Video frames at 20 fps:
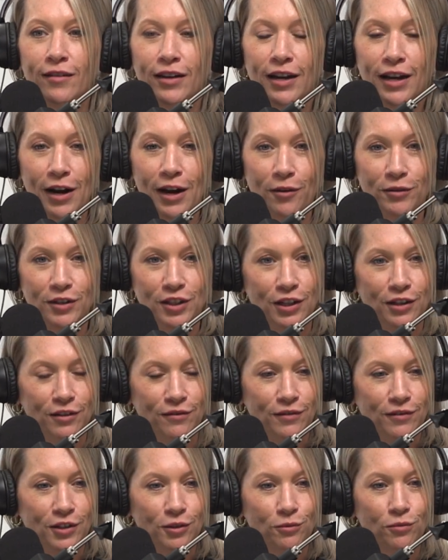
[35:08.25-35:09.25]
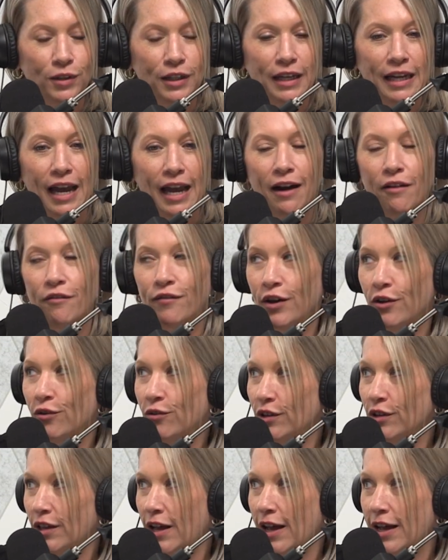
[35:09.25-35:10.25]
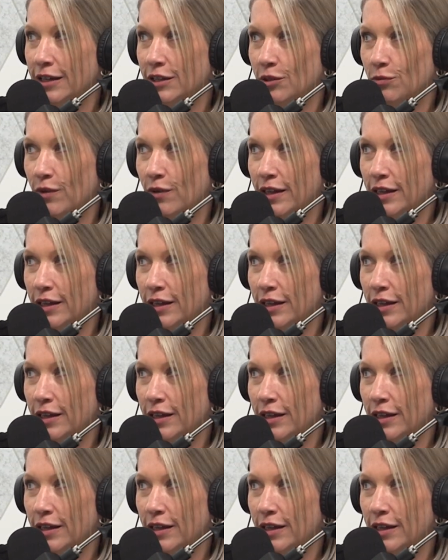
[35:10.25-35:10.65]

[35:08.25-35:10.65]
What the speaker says: to really kind of vocalize